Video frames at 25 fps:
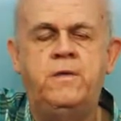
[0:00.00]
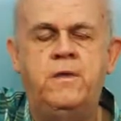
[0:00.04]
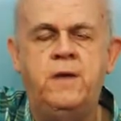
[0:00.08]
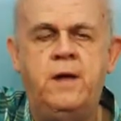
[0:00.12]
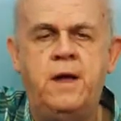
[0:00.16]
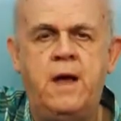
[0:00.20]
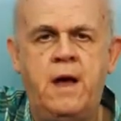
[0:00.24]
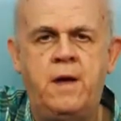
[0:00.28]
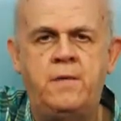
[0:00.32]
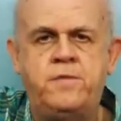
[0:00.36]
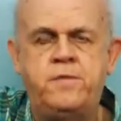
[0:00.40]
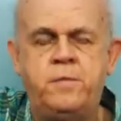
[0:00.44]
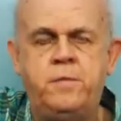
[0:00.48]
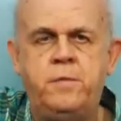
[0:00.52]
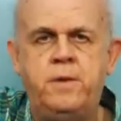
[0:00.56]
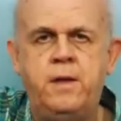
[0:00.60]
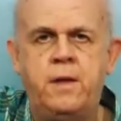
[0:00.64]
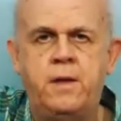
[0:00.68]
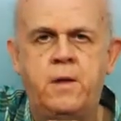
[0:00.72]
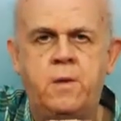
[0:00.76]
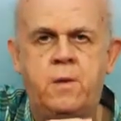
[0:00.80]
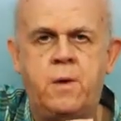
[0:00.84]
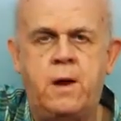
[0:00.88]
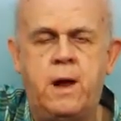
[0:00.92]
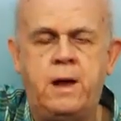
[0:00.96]
They have to be
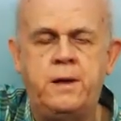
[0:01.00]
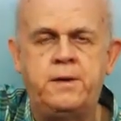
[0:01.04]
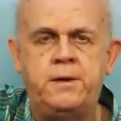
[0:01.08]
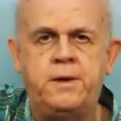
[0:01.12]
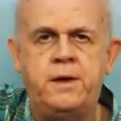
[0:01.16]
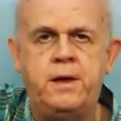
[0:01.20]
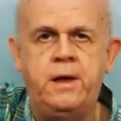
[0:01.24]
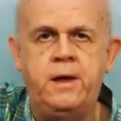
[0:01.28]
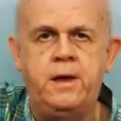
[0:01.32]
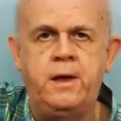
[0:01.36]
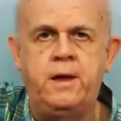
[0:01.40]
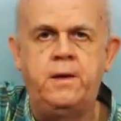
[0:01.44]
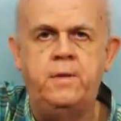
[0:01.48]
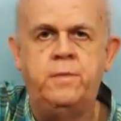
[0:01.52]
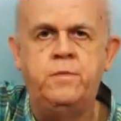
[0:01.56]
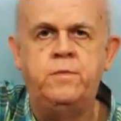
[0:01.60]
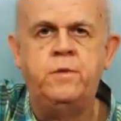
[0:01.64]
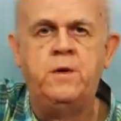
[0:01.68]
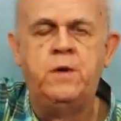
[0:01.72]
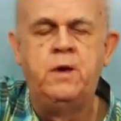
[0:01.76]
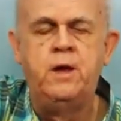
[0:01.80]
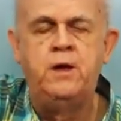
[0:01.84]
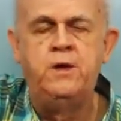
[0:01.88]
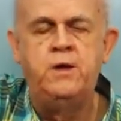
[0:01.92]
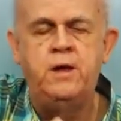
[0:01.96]
in the right key,
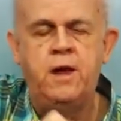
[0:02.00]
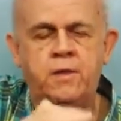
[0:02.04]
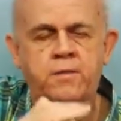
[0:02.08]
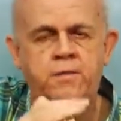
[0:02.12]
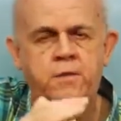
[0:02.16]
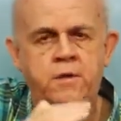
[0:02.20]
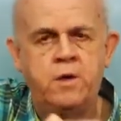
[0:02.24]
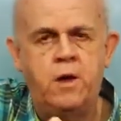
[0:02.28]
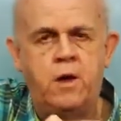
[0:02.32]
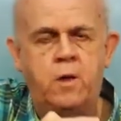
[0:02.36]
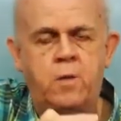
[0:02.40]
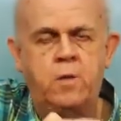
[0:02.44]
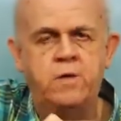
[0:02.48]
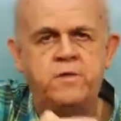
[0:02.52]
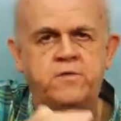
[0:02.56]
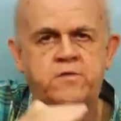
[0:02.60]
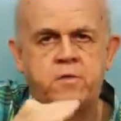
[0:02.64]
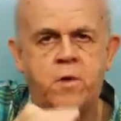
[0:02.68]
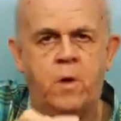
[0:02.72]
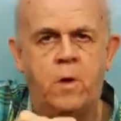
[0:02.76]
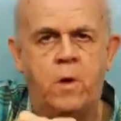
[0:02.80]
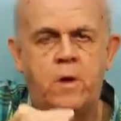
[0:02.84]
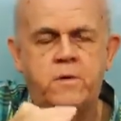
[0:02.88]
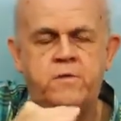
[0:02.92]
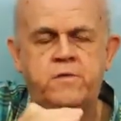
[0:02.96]
and you have to know
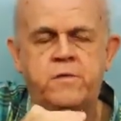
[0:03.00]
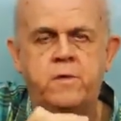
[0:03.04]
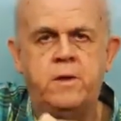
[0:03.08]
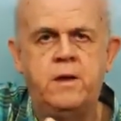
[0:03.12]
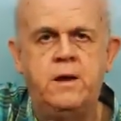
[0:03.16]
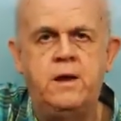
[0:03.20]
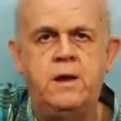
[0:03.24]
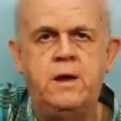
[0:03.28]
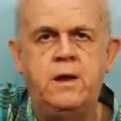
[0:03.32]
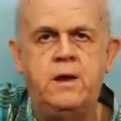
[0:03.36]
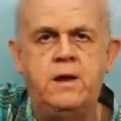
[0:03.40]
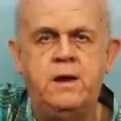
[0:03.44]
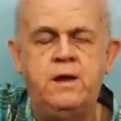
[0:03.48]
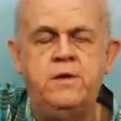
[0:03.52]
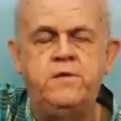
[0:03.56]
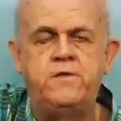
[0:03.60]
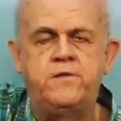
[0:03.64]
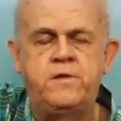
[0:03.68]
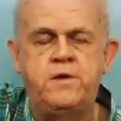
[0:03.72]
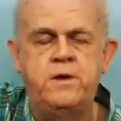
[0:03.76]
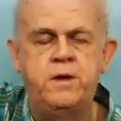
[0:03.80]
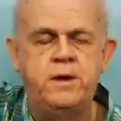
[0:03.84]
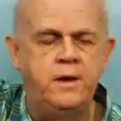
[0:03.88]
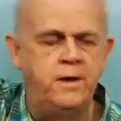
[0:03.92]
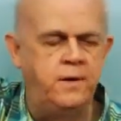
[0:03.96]
which chords are in
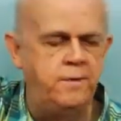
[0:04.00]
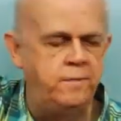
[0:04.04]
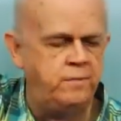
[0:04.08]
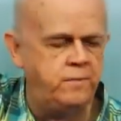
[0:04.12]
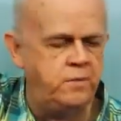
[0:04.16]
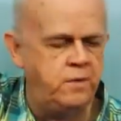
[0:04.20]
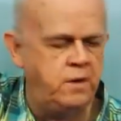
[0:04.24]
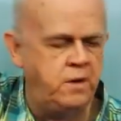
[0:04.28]
each key.